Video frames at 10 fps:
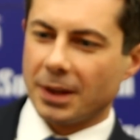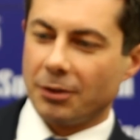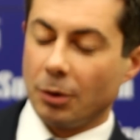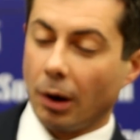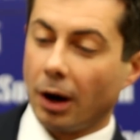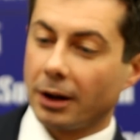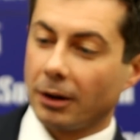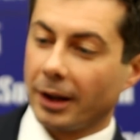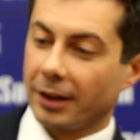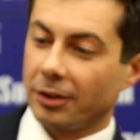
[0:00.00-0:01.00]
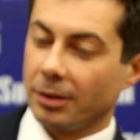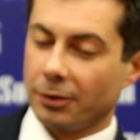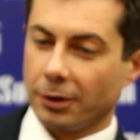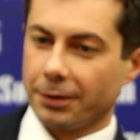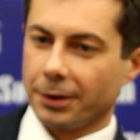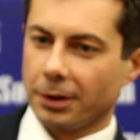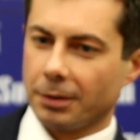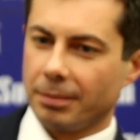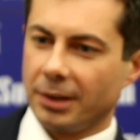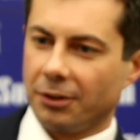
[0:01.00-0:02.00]
if you were on an election
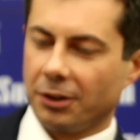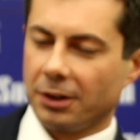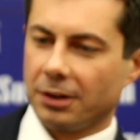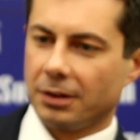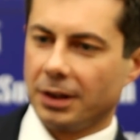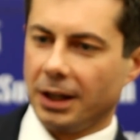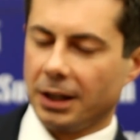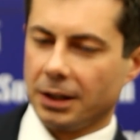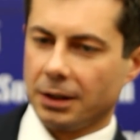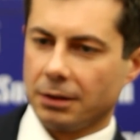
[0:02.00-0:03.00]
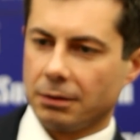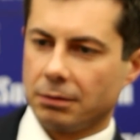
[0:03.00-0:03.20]
observer mission in